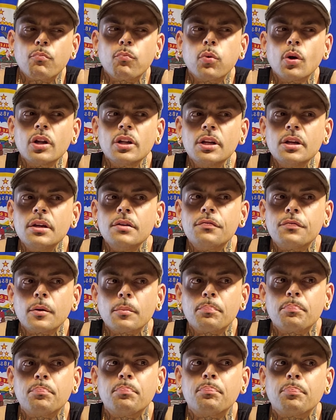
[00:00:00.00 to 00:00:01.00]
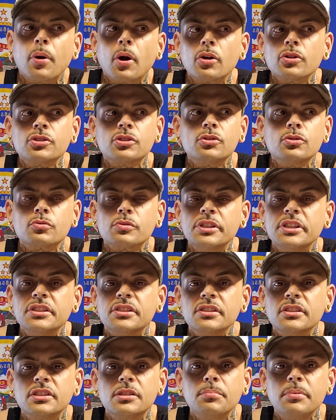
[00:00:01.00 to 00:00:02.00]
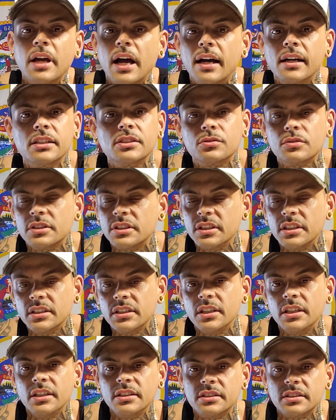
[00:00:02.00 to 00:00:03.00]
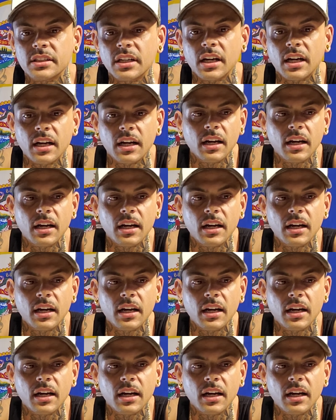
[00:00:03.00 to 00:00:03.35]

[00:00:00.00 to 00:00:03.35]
really for personal reasons, to be honest with you. It's